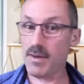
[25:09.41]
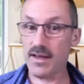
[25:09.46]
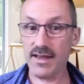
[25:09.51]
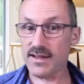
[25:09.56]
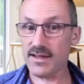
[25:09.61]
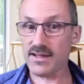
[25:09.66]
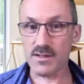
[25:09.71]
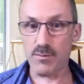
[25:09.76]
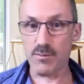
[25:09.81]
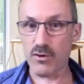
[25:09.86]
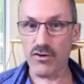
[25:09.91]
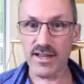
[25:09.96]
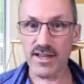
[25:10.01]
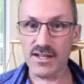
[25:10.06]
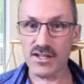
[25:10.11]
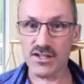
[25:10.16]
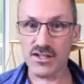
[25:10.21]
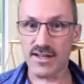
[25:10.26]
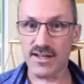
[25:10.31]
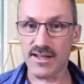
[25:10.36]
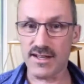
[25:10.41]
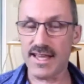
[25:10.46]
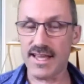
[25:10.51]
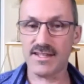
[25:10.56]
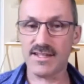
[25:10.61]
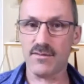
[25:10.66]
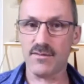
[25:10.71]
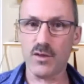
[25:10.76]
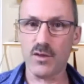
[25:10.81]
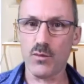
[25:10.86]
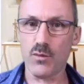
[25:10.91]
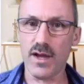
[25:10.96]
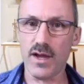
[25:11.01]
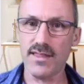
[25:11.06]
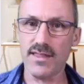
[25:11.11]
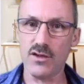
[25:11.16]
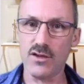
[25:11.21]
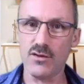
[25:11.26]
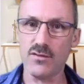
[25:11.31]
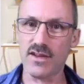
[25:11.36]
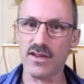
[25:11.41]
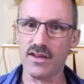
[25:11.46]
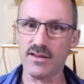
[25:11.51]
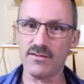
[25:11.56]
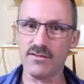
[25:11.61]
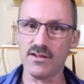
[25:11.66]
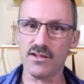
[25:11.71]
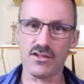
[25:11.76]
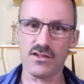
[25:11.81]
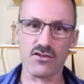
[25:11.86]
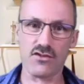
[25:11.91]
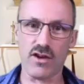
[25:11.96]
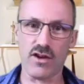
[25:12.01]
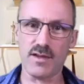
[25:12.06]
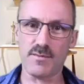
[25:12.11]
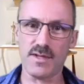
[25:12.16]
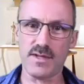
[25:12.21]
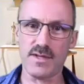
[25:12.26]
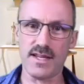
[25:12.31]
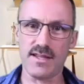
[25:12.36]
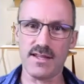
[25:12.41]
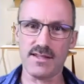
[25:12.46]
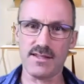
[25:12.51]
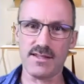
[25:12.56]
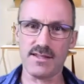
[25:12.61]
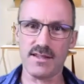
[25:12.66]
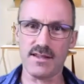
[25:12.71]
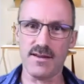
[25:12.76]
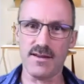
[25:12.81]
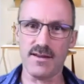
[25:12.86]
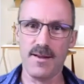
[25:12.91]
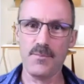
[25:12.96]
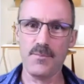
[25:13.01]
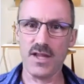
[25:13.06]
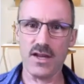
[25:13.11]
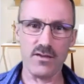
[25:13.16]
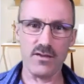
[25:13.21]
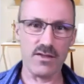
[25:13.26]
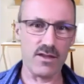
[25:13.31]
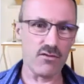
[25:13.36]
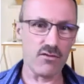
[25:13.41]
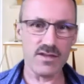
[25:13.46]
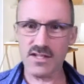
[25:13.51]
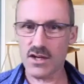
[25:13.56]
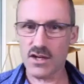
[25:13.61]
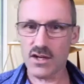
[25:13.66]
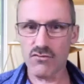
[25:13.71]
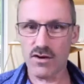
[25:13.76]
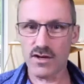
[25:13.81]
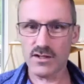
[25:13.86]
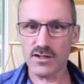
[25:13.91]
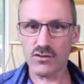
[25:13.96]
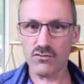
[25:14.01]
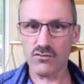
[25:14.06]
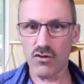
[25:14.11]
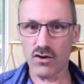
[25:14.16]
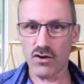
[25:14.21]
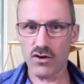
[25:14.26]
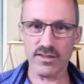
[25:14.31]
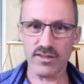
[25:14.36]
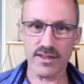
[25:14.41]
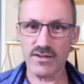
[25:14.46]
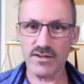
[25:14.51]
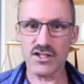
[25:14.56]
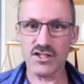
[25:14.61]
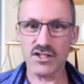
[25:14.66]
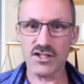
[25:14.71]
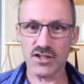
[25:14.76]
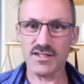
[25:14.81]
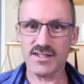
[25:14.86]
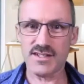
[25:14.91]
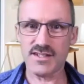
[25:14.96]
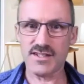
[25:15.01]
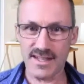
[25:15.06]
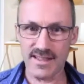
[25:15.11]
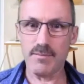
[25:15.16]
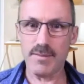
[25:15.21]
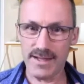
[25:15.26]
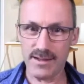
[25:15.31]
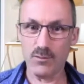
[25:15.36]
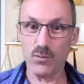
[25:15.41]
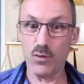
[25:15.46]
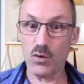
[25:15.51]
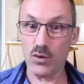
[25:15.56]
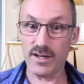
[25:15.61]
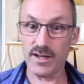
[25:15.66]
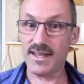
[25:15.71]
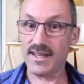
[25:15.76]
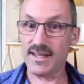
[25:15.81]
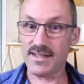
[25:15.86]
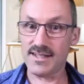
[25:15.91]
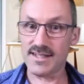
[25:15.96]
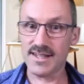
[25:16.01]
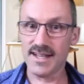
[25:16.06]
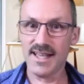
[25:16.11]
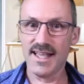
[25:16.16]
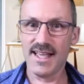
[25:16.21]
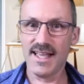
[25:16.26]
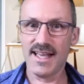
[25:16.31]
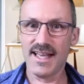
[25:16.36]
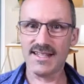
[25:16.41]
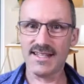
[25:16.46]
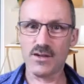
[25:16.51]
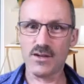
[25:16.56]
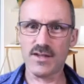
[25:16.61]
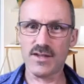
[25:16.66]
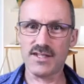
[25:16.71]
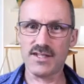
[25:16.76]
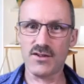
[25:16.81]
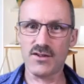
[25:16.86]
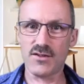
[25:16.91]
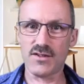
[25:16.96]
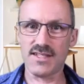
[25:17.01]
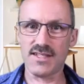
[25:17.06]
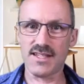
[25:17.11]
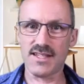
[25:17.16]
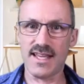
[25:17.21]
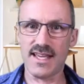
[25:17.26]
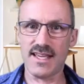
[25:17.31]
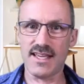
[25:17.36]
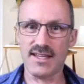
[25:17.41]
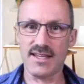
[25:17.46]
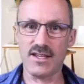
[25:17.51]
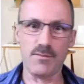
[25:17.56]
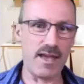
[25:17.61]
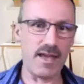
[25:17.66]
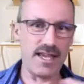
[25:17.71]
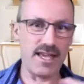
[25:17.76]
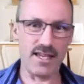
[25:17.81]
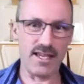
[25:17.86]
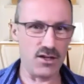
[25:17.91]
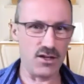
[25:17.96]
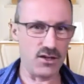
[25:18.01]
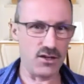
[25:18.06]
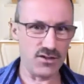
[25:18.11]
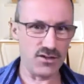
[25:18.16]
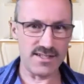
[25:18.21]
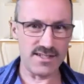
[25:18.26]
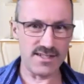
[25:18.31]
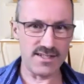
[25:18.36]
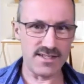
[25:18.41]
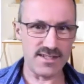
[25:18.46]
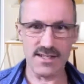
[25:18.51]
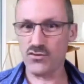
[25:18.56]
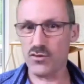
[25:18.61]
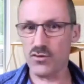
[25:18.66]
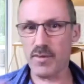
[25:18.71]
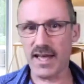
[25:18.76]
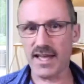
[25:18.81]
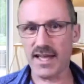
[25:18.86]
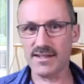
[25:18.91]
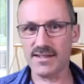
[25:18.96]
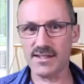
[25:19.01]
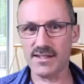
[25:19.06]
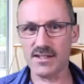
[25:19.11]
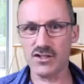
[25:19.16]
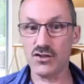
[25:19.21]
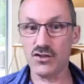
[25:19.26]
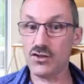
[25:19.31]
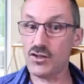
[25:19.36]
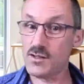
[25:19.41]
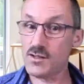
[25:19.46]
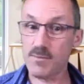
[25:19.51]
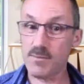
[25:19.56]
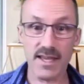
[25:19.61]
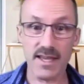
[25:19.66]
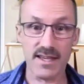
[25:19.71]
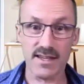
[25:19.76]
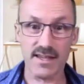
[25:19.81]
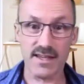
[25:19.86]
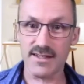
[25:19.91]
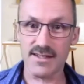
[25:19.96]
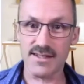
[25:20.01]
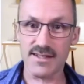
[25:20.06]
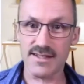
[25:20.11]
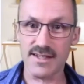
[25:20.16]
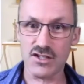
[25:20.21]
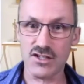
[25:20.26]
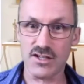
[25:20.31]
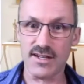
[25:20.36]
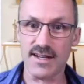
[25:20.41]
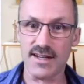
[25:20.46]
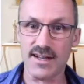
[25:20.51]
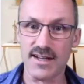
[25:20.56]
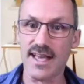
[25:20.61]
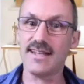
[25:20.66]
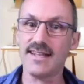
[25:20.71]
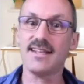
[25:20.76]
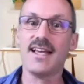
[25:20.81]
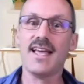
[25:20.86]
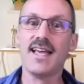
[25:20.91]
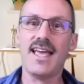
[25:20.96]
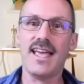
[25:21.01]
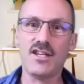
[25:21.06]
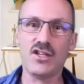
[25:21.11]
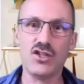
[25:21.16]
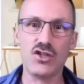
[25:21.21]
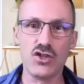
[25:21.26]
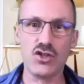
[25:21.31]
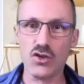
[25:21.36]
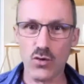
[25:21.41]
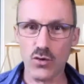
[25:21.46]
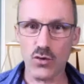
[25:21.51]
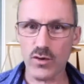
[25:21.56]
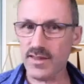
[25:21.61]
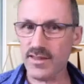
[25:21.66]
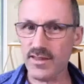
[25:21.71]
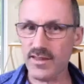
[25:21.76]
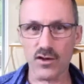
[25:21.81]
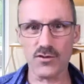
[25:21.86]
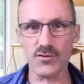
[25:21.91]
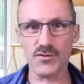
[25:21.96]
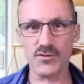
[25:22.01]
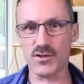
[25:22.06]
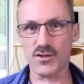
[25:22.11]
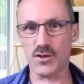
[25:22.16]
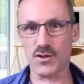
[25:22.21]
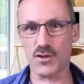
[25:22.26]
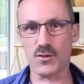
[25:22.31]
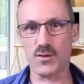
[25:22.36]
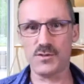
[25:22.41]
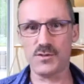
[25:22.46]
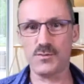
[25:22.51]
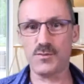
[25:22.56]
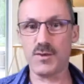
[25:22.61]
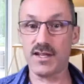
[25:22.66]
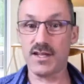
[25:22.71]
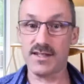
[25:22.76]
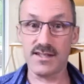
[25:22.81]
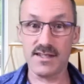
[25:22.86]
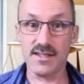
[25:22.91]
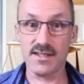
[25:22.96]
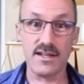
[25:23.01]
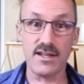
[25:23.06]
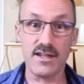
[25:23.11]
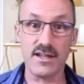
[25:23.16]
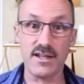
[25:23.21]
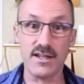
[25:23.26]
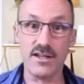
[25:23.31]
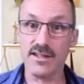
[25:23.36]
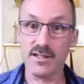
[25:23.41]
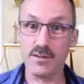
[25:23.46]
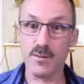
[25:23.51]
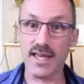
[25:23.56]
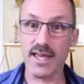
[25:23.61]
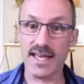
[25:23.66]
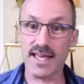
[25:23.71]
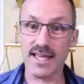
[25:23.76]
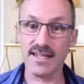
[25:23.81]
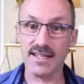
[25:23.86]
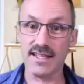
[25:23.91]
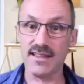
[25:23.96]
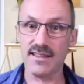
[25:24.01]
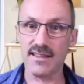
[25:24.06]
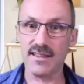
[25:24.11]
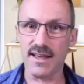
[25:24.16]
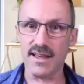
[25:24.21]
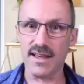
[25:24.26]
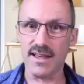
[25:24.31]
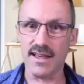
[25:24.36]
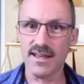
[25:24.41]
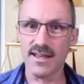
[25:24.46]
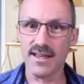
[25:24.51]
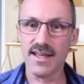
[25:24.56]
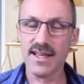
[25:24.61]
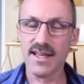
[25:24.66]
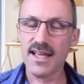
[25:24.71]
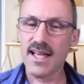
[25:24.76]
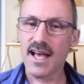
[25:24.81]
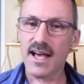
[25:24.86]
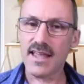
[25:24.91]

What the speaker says: It's about exploration, I guess, and the way that you've kind of described it is that, you know, there is no right or wrong, there is just in the middle what is. And so it's not saying you're making a good decision or a bad decision, you're just making a decision, and enjoy the consequence, because there's learning to be had in there.